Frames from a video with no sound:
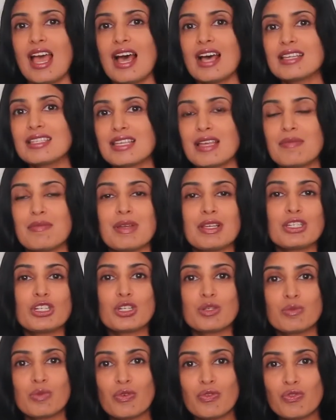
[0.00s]
As I
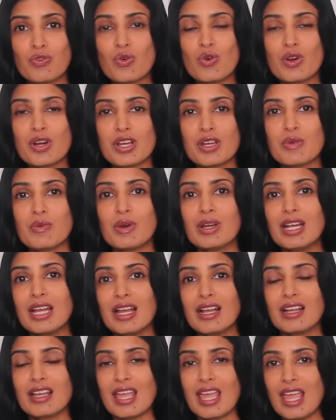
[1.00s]
mentioned before, you want
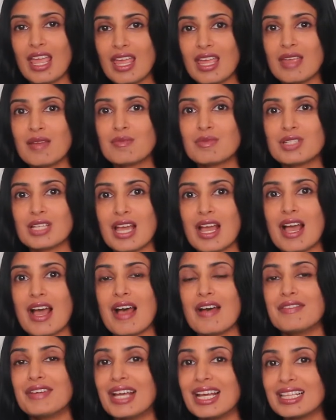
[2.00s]
to aim to
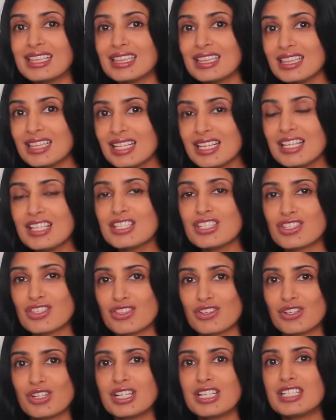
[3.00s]
have at least
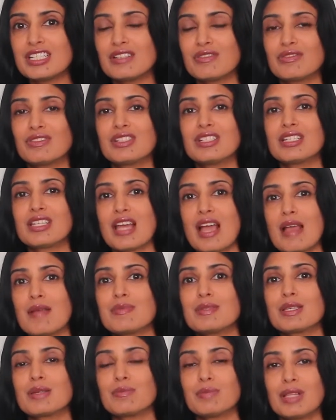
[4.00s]
30 different
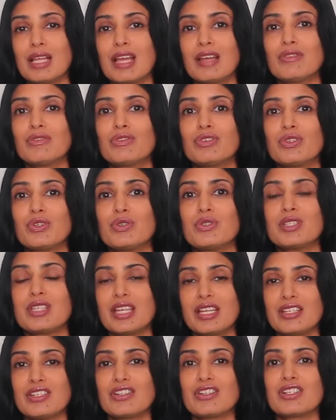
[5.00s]
types of plant foods
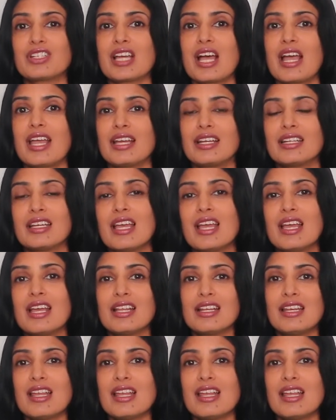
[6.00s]
in your diet.